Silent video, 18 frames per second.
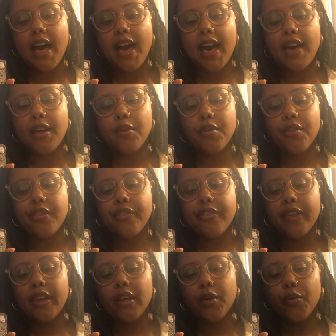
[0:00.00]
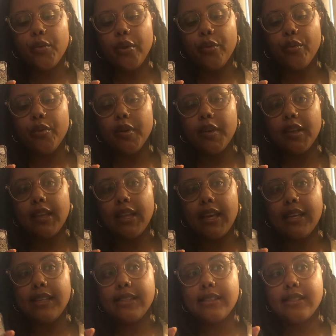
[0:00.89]
I don't think we
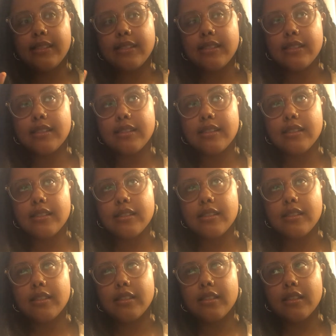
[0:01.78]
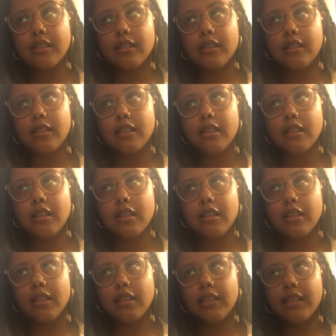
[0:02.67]
realize
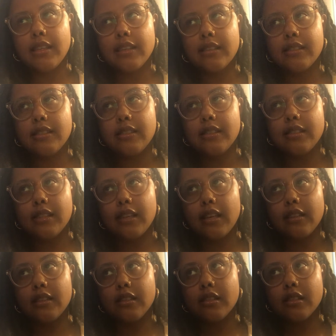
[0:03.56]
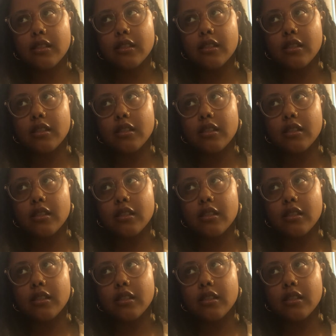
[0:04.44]
the extent